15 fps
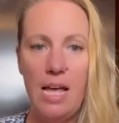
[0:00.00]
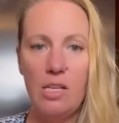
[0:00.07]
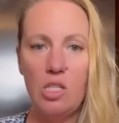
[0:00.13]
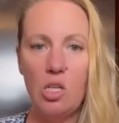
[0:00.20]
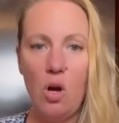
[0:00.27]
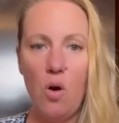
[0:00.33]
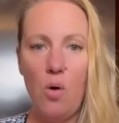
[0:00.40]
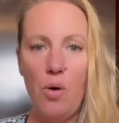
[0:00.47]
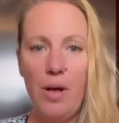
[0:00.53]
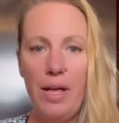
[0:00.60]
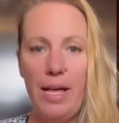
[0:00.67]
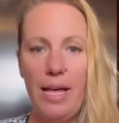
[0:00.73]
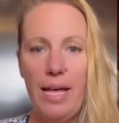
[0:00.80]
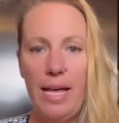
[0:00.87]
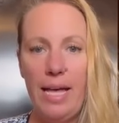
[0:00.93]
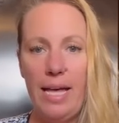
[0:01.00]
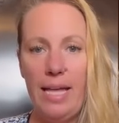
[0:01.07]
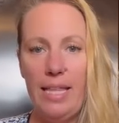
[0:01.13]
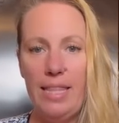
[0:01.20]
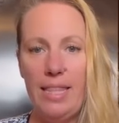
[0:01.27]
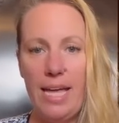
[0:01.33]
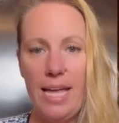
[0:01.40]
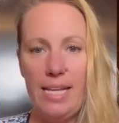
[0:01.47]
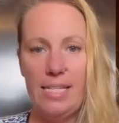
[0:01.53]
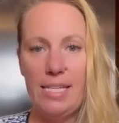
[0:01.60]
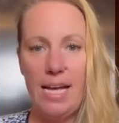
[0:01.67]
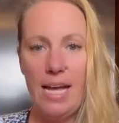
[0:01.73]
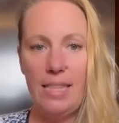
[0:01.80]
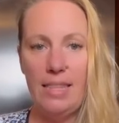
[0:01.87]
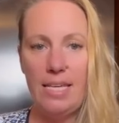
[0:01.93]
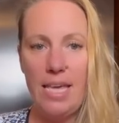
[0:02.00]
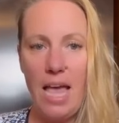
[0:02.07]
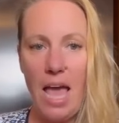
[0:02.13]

So they said the